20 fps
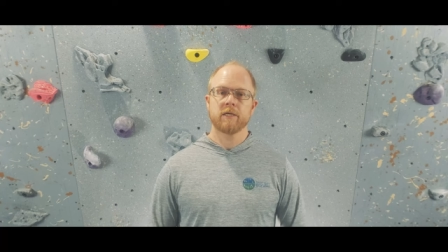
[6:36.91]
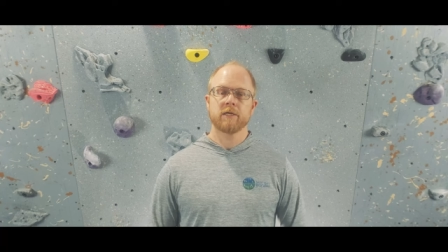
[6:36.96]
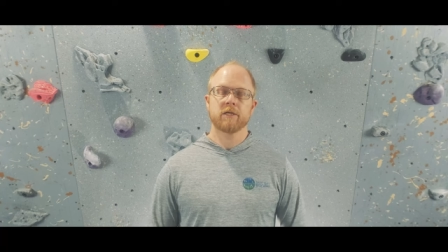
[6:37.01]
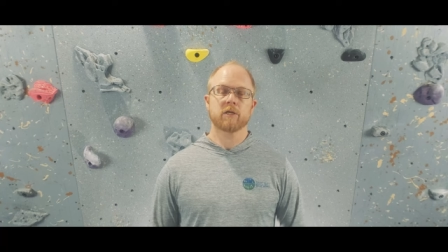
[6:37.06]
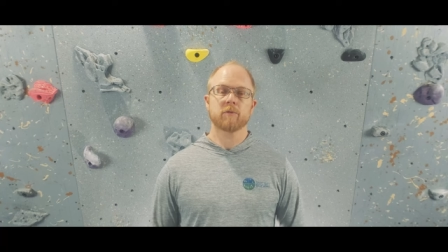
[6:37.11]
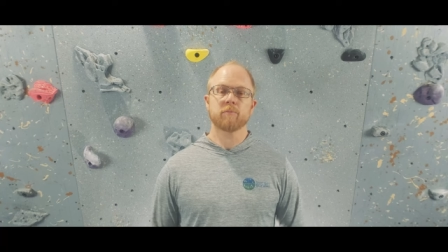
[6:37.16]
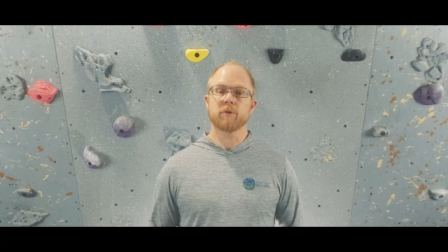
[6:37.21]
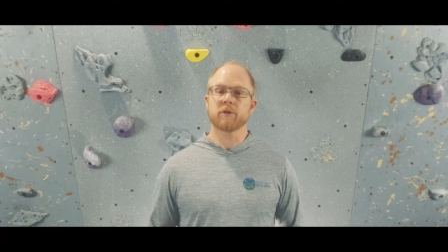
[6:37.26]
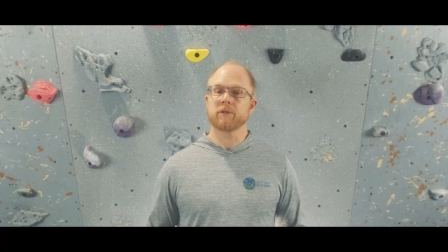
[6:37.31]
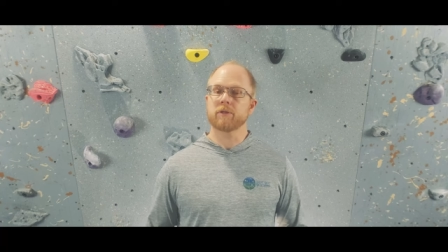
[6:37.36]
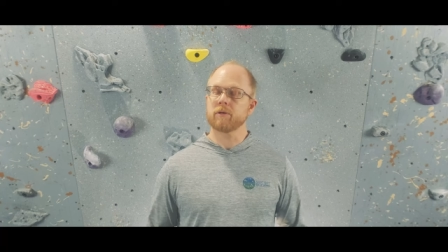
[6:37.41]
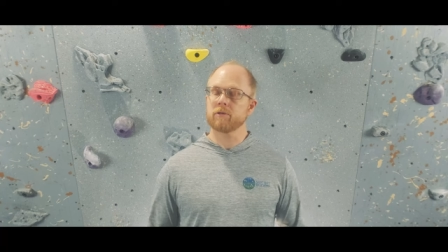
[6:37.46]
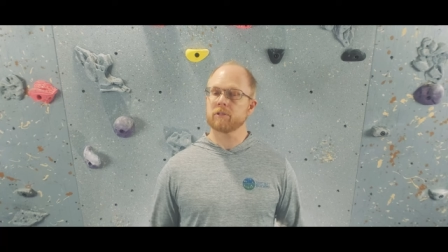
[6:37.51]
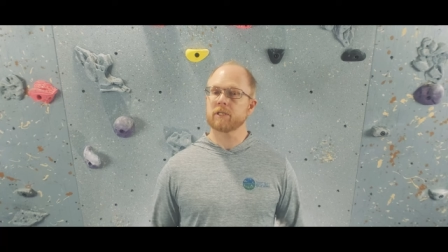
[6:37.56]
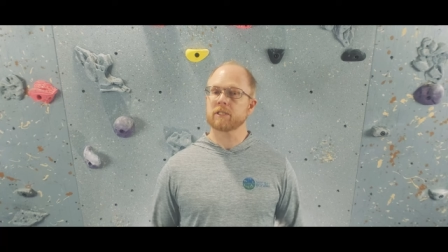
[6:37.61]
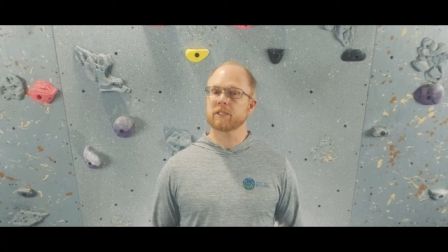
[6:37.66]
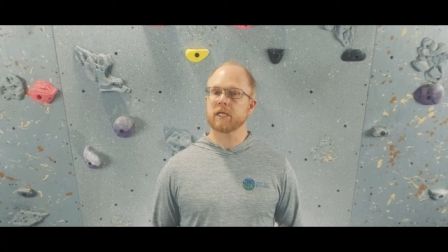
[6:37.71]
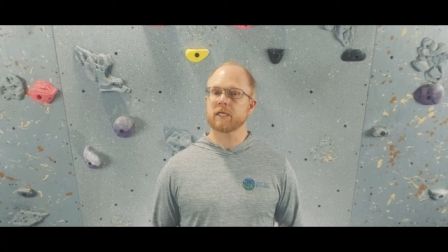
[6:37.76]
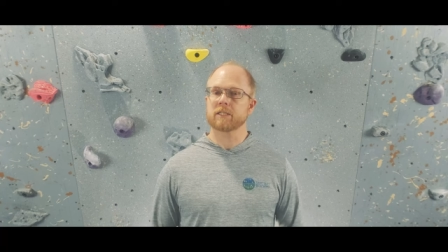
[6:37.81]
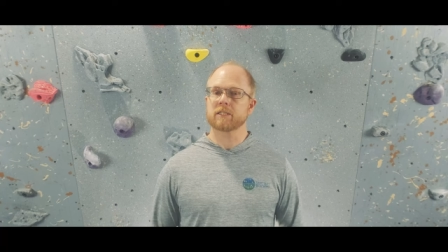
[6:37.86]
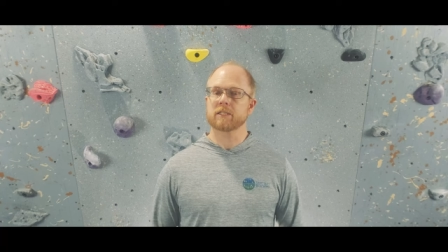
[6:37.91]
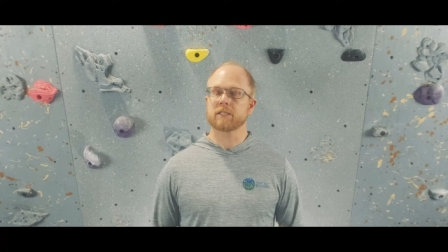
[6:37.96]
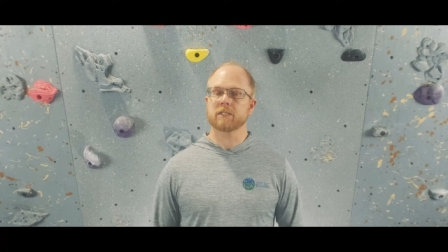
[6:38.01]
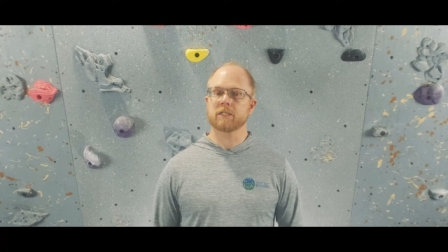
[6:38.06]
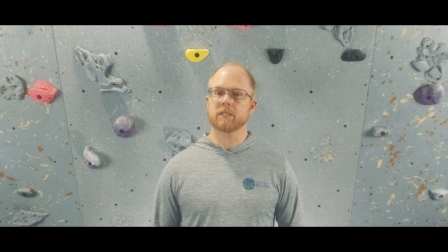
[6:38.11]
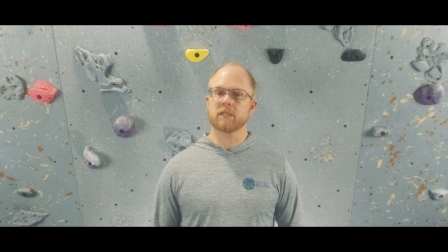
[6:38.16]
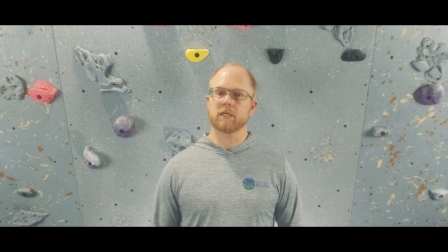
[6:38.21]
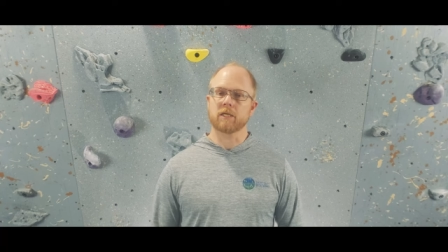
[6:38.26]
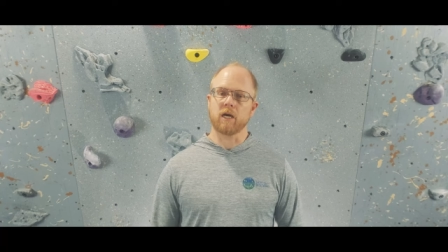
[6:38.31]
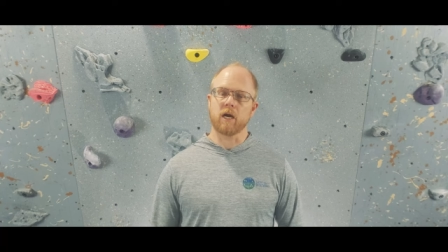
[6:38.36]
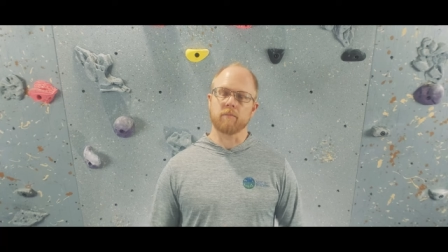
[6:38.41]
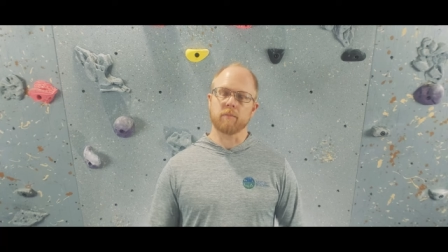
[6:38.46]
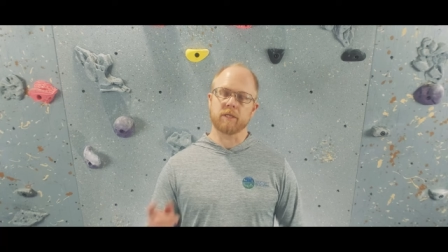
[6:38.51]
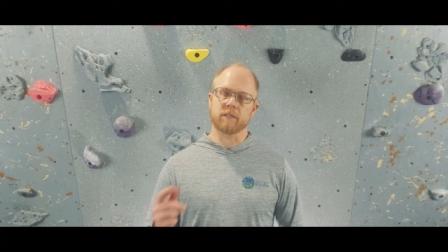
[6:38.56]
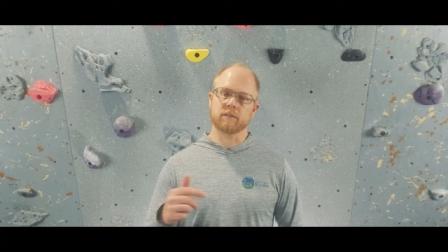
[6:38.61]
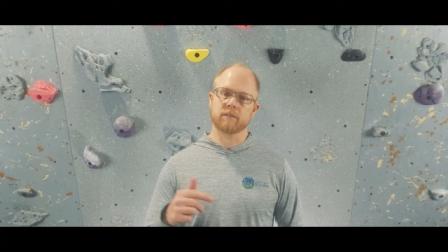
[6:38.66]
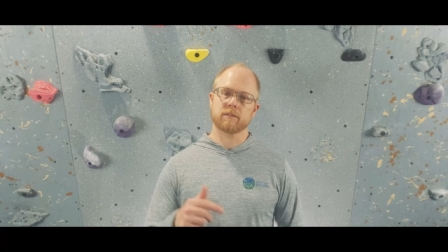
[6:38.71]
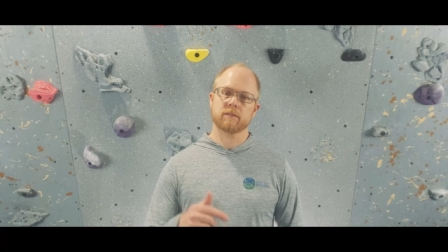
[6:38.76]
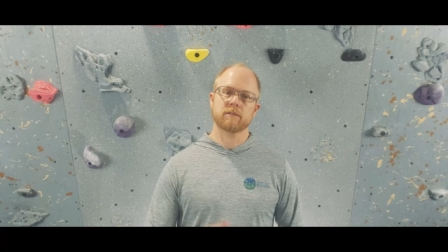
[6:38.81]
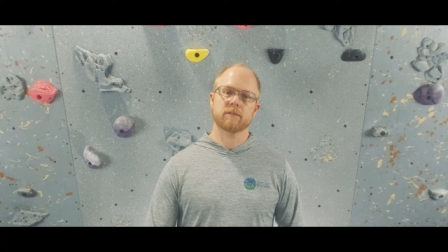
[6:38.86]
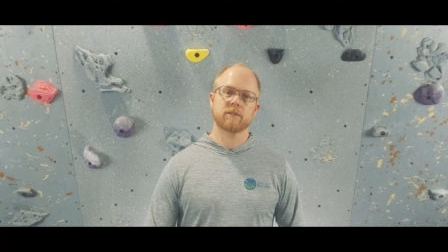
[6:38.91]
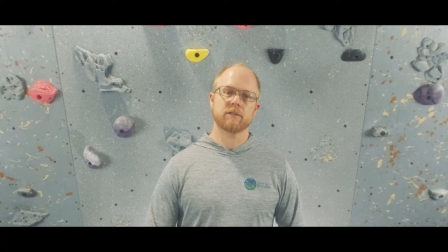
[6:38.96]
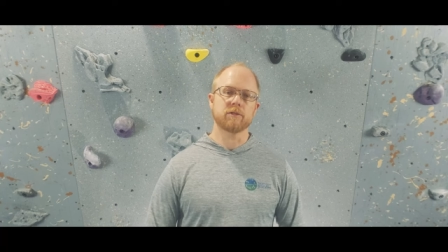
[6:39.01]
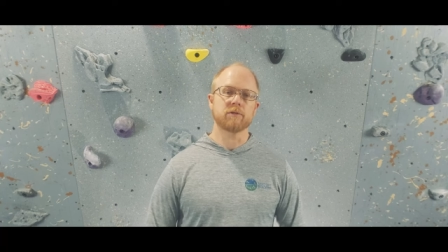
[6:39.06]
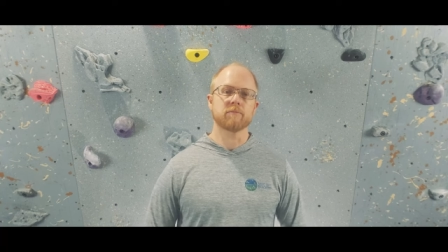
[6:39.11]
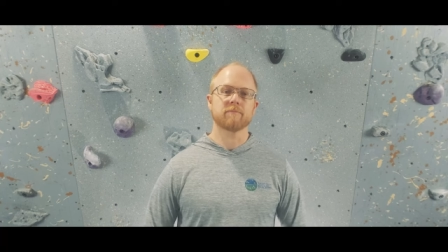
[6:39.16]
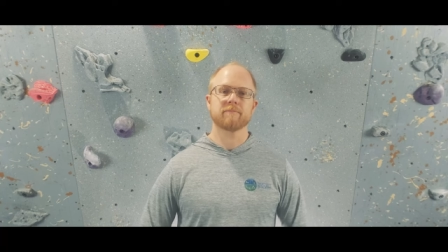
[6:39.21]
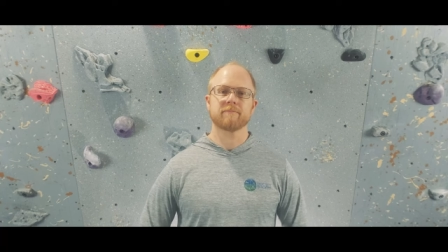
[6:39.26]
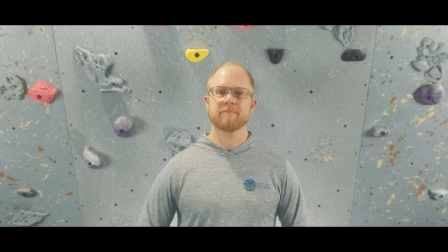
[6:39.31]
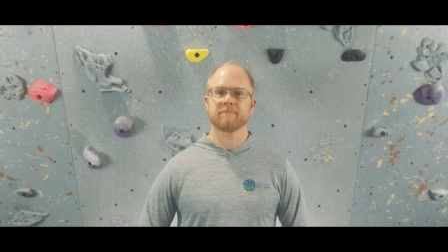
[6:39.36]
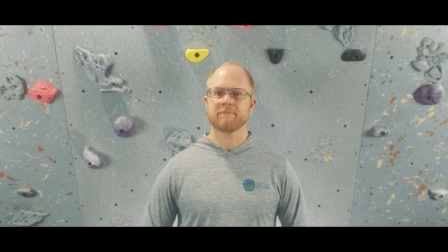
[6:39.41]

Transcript: you can put those suggestions in the comments too.